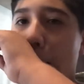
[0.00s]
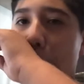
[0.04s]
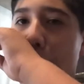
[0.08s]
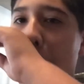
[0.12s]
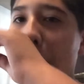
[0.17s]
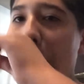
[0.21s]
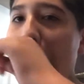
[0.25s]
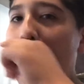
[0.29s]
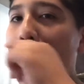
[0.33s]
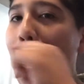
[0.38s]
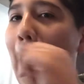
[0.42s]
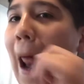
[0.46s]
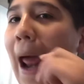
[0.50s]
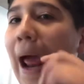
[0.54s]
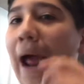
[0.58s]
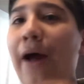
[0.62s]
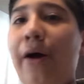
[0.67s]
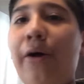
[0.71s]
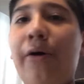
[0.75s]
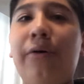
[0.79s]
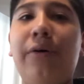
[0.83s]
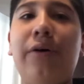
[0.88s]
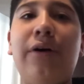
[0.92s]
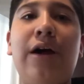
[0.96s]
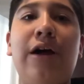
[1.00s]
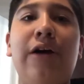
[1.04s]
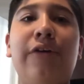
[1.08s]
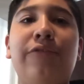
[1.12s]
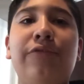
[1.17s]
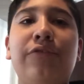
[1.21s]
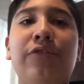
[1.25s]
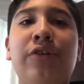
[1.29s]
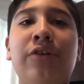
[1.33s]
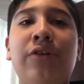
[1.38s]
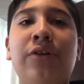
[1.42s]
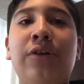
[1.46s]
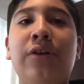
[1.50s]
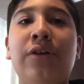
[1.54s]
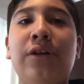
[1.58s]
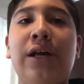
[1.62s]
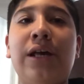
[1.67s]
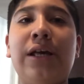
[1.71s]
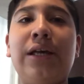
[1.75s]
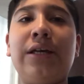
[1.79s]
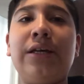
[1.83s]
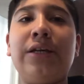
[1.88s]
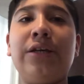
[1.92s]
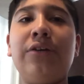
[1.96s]
now after,
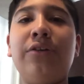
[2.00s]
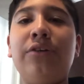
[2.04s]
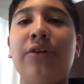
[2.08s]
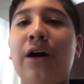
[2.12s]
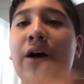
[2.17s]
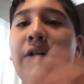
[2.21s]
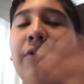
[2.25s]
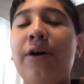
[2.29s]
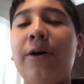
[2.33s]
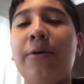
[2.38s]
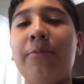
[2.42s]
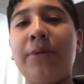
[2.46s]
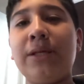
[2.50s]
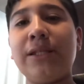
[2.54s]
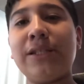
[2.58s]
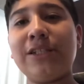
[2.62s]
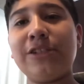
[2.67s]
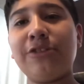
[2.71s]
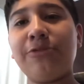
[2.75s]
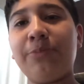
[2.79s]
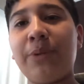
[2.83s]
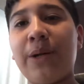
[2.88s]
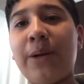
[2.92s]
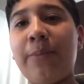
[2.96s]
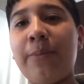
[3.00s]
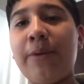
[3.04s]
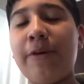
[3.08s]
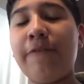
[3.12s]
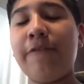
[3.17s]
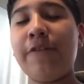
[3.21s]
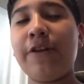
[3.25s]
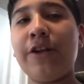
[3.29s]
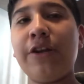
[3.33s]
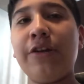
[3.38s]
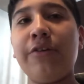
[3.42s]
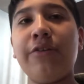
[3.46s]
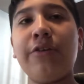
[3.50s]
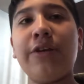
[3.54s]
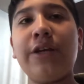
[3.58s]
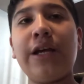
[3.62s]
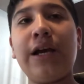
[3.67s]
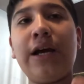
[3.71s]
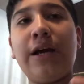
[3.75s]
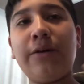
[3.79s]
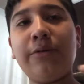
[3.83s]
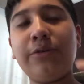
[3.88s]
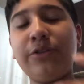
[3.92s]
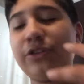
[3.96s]
like, you know how I made that Spider-Man video?
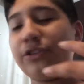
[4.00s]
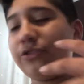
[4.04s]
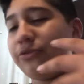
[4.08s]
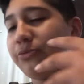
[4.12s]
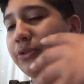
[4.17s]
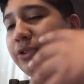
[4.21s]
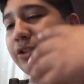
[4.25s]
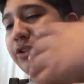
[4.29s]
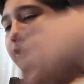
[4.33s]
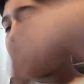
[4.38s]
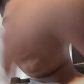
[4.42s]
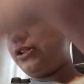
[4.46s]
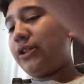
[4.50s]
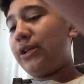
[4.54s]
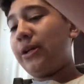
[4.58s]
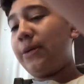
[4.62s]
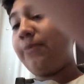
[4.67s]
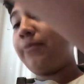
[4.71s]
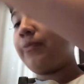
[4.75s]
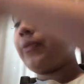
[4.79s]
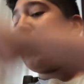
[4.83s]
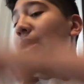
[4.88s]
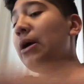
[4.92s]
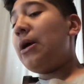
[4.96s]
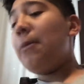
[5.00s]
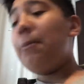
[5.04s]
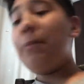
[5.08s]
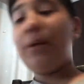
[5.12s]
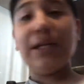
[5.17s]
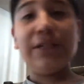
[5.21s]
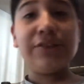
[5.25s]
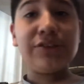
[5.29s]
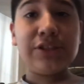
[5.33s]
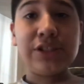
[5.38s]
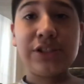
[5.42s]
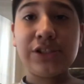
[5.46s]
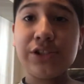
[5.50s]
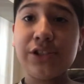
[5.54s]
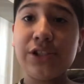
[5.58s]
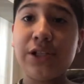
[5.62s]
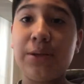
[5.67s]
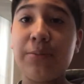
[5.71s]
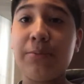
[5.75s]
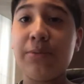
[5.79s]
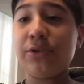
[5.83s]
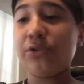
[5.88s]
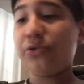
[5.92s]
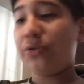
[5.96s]
Yeah, I just watched Endgame. But let's get to
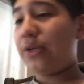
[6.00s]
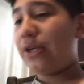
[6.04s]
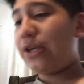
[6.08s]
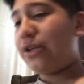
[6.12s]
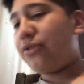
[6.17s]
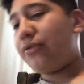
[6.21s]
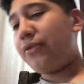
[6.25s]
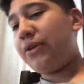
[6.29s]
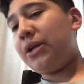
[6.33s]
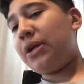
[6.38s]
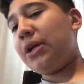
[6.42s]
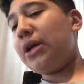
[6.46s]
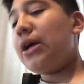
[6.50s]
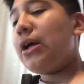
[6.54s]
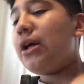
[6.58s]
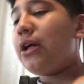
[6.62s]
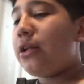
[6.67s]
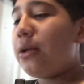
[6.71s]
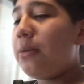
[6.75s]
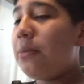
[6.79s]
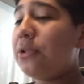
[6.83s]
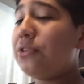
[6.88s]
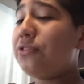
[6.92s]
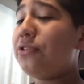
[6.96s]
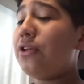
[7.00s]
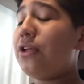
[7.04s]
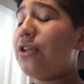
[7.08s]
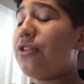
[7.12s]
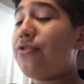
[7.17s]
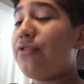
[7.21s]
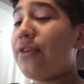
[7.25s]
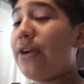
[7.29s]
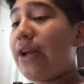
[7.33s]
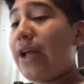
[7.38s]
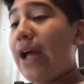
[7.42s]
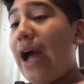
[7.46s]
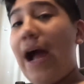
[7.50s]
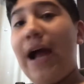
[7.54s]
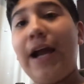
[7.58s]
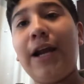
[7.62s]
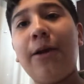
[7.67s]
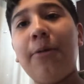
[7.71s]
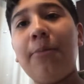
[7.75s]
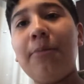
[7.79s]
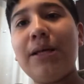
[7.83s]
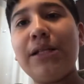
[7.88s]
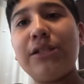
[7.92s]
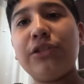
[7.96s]
number 23. Number 23,
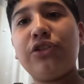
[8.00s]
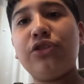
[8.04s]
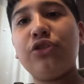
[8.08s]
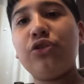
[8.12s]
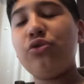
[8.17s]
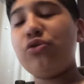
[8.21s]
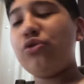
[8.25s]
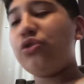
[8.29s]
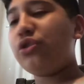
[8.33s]
Iron Man 2.